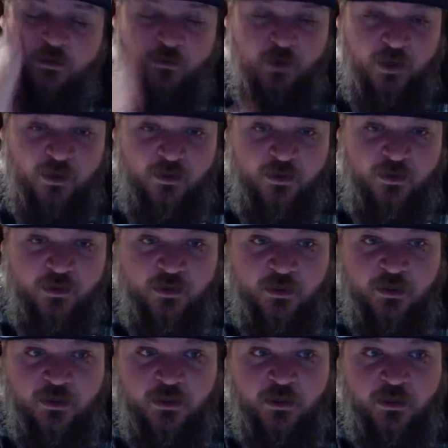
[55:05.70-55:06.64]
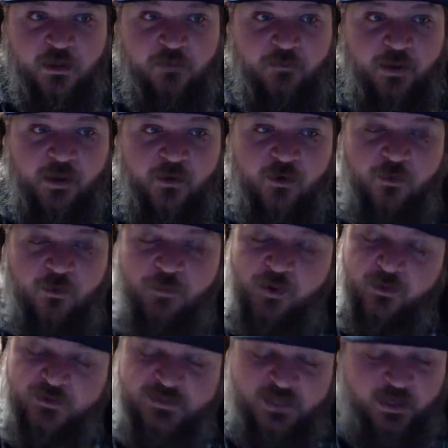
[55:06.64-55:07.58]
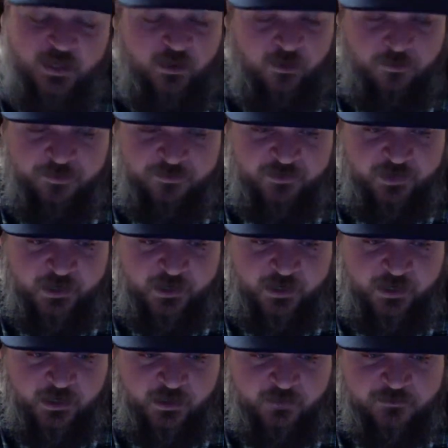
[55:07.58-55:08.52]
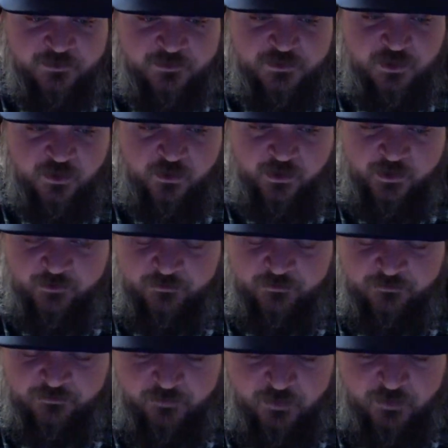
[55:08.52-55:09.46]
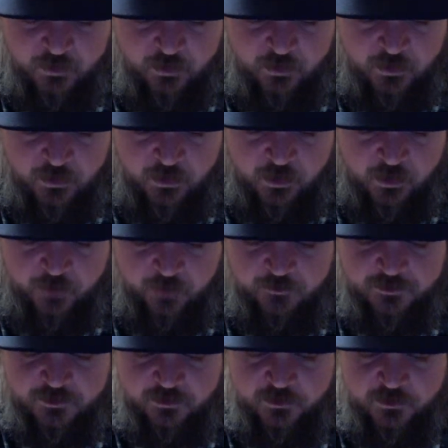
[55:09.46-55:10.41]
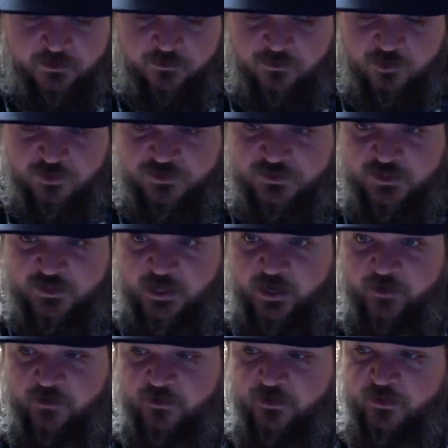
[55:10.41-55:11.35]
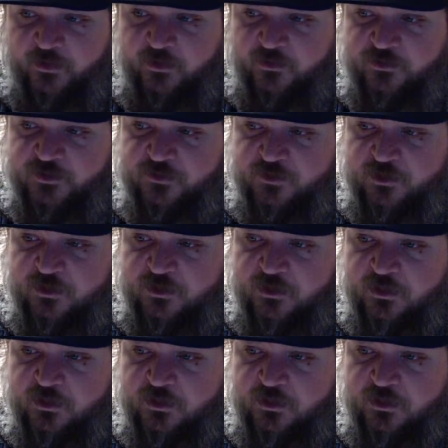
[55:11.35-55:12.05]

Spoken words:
all. I hope I was a help today. I'm sorry if I was a little more scattered than usual.